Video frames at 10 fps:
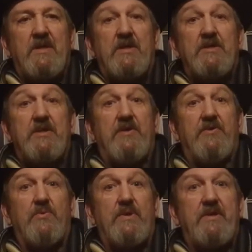
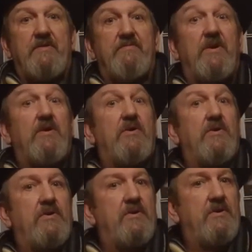another one of
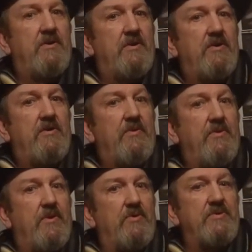
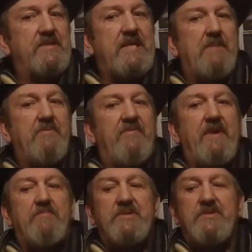those type of
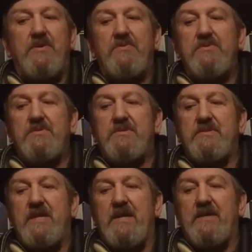
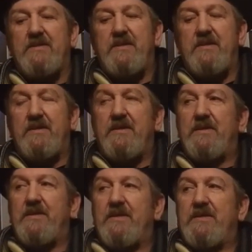episodes that
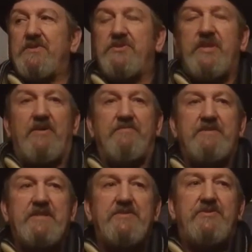
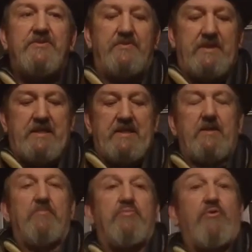delved into the
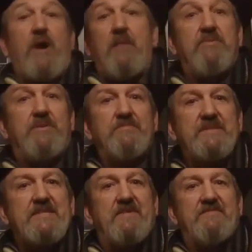
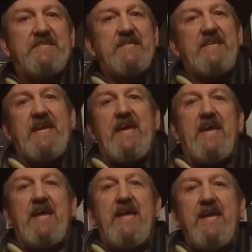problems of
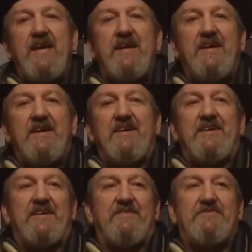today.
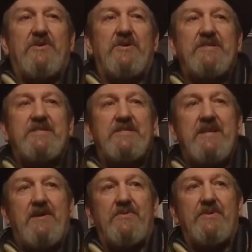Of course, now it